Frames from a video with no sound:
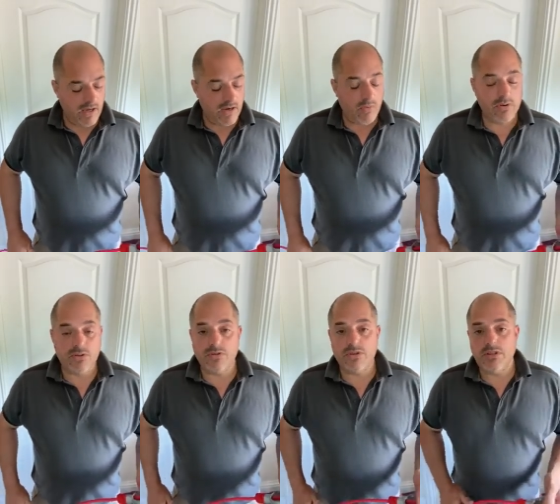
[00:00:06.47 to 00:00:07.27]
and I want
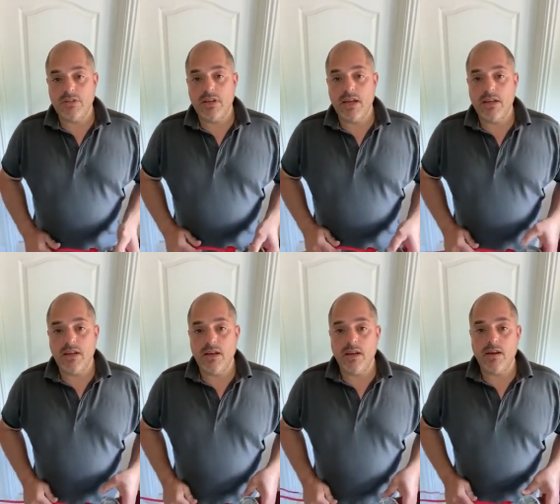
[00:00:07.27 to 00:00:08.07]
to talk to you
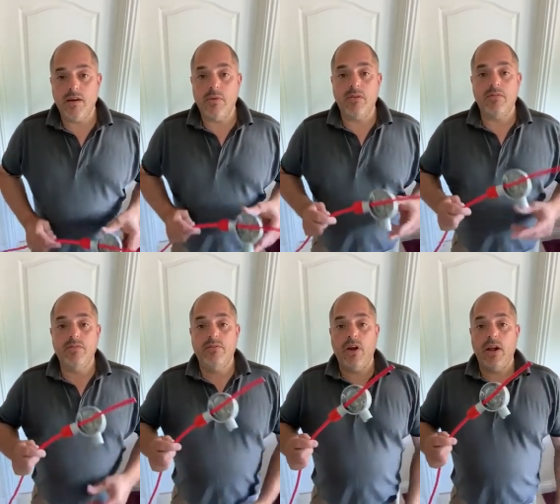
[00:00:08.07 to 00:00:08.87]
today
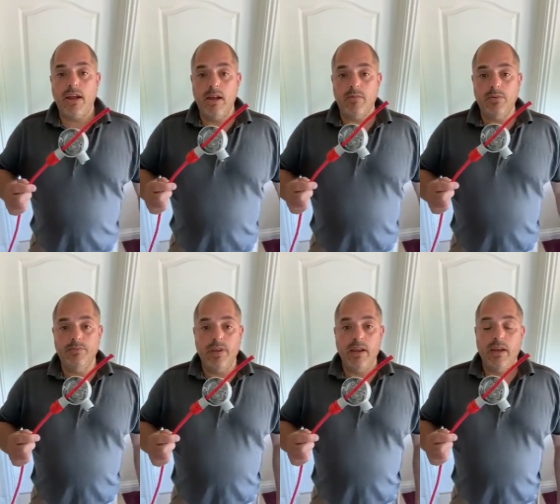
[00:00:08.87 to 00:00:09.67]
about fire cable
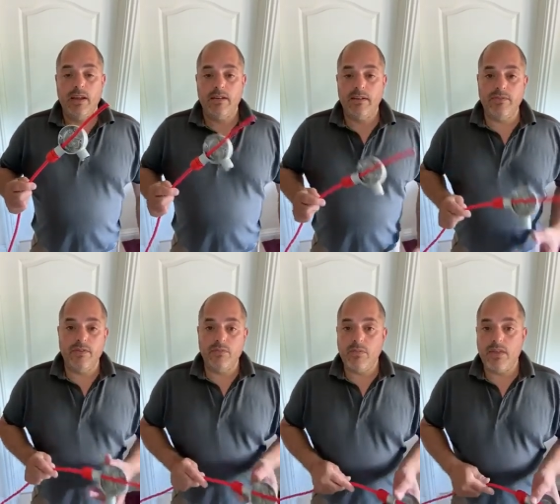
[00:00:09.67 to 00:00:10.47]
and the
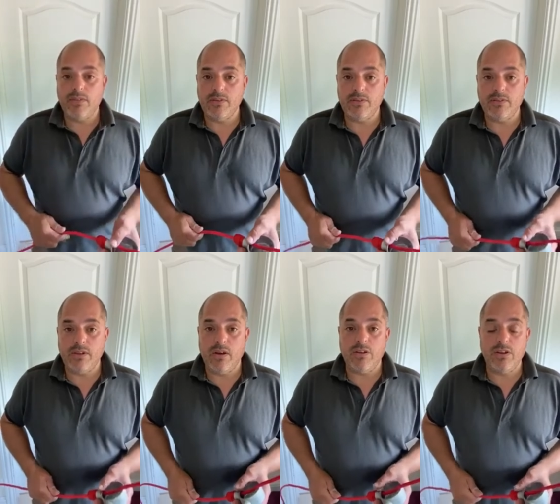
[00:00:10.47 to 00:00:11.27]
different methods
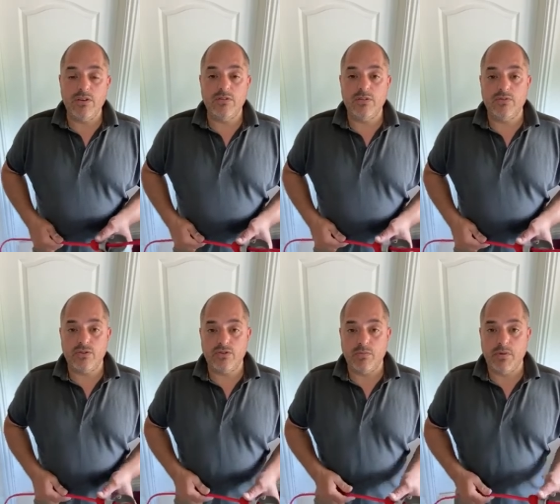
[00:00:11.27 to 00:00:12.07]
that I use for
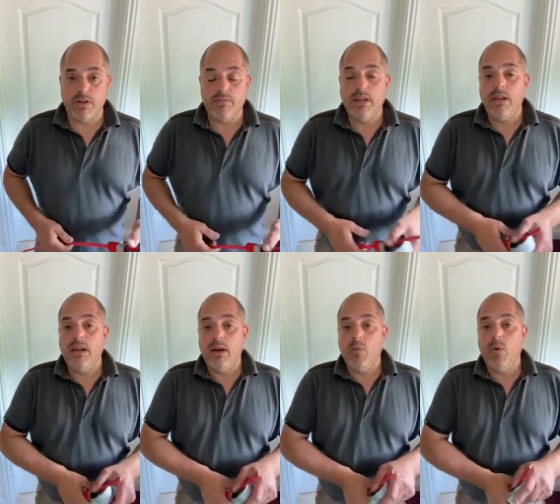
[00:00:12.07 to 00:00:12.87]
stripping it
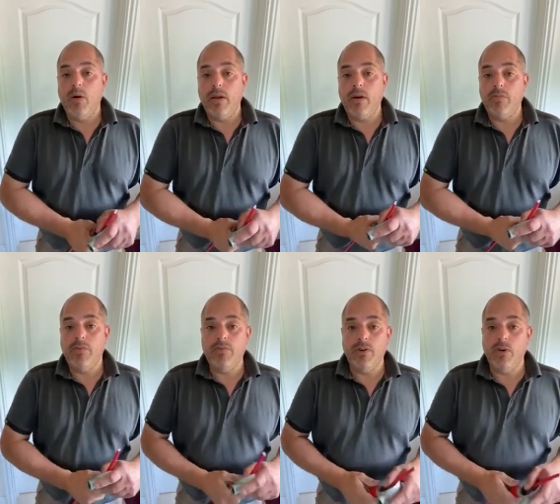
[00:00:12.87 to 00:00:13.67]
and why I
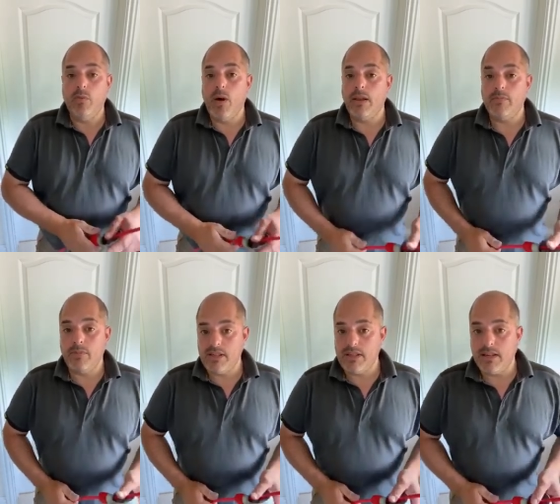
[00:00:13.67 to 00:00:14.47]
prefer one
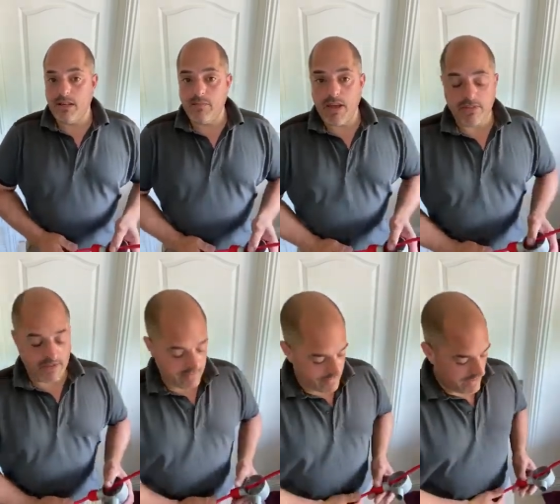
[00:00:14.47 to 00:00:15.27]
particular method.